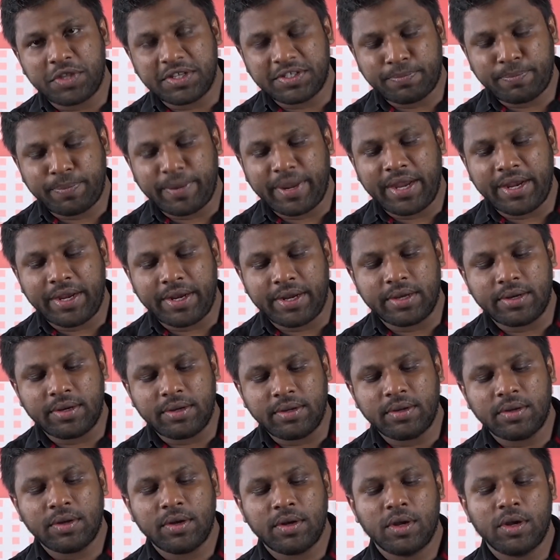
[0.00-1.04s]
to this
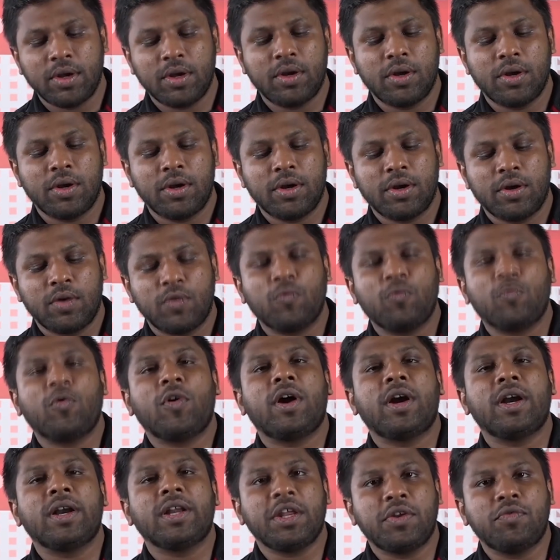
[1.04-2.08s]
painter,
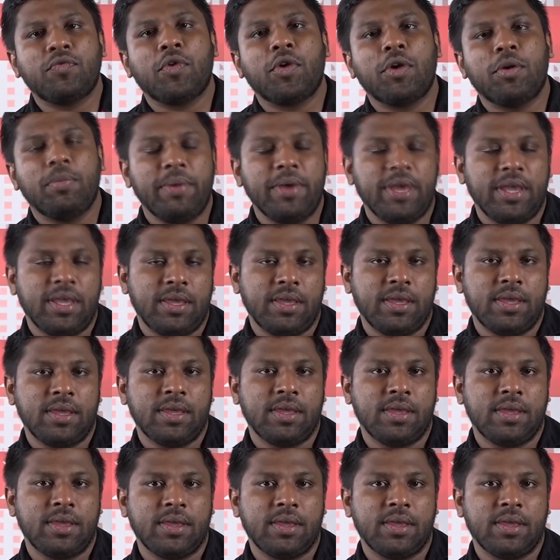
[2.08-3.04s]
what it would be?